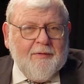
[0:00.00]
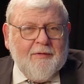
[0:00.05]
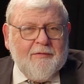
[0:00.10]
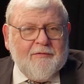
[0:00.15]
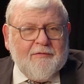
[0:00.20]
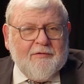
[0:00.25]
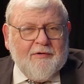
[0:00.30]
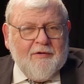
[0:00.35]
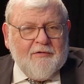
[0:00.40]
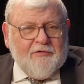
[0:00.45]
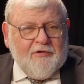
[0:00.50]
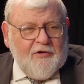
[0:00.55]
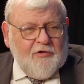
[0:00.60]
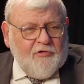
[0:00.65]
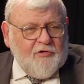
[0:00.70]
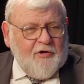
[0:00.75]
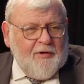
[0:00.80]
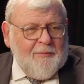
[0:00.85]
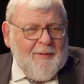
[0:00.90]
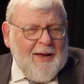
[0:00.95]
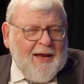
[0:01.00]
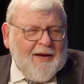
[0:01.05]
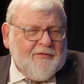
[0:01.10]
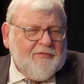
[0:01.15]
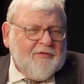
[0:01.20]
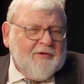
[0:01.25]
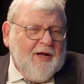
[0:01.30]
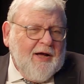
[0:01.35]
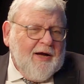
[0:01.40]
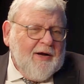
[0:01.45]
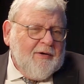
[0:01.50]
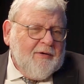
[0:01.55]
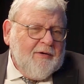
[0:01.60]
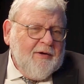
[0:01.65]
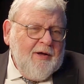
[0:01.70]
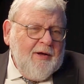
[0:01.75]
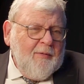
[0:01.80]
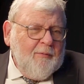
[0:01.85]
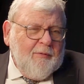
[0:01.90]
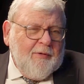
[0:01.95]
TJ Maxx stock,
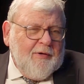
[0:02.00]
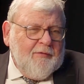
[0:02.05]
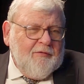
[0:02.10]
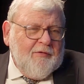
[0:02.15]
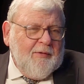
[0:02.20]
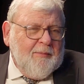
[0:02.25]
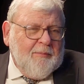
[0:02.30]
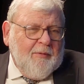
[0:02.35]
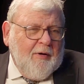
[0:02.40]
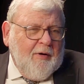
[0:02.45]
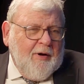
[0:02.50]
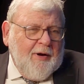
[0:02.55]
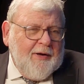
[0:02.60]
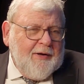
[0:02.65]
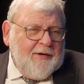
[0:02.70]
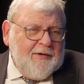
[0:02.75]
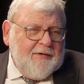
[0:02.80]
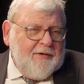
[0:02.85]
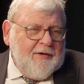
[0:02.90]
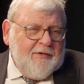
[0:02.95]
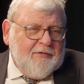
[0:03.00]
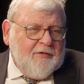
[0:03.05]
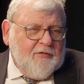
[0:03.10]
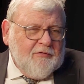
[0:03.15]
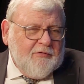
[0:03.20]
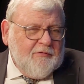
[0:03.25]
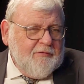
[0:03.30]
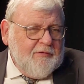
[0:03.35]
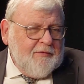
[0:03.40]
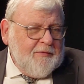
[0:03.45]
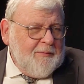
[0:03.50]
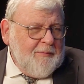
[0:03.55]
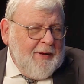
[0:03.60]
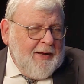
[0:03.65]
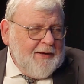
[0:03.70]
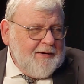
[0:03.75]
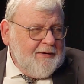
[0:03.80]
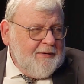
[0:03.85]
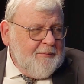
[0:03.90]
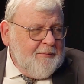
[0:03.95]
whatever you buy, it doesn't really
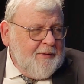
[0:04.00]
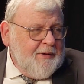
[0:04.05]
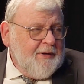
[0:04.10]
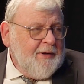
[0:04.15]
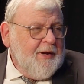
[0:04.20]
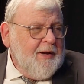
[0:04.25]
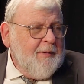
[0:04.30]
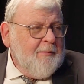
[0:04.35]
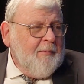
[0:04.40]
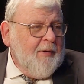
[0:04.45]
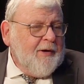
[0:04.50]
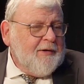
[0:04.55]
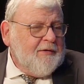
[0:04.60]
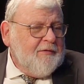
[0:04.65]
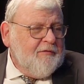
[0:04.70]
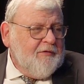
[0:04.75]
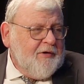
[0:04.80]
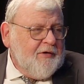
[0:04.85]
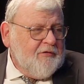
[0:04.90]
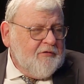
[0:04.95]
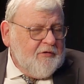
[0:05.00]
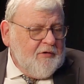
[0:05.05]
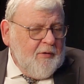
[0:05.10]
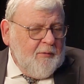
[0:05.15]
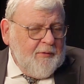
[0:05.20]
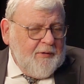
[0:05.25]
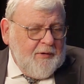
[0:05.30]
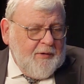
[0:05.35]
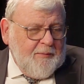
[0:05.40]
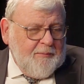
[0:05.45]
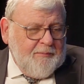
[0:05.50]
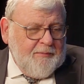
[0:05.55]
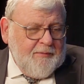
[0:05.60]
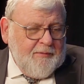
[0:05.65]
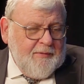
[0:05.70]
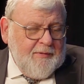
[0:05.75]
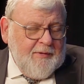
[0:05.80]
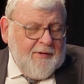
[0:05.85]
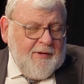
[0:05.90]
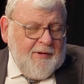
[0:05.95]
matter to me. My dividends are going up.
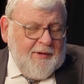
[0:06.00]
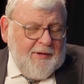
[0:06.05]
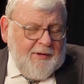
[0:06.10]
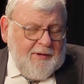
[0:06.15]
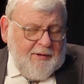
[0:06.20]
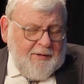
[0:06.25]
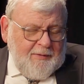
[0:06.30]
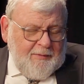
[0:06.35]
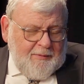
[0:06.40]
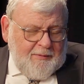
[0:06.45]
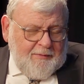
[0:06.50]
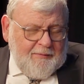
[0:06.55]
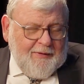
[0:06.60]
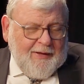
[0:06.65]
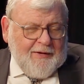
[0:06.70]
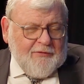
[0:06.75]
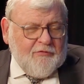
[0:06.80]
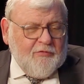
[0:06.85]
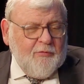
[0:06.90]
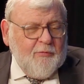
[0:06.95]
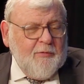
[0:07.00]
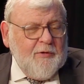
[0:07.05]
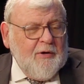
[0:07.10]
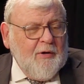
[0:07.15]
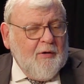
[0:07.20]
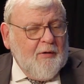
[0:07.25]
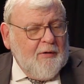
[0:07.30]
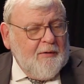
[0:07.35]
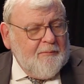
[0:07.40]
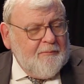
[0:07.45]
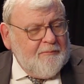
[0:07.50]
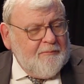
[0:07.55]
That's who we are.